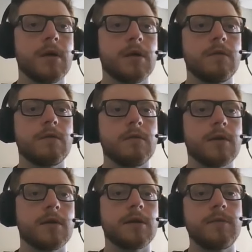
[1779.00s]
So
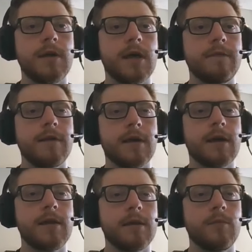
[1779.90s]
now that we have that
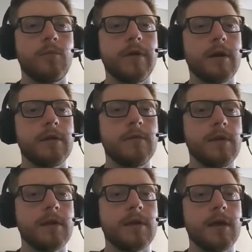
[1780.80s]
item, we are doing
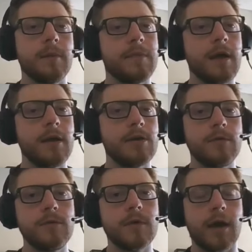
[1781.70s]
that update to
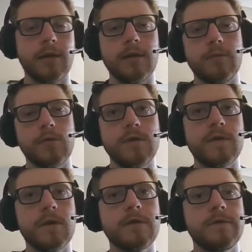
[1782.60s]
do item, which is
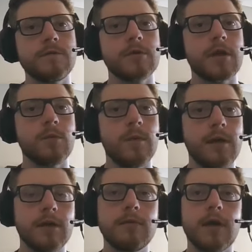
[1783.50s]
another function that
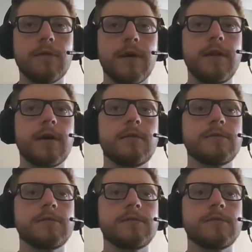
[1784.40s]
we don't have right now.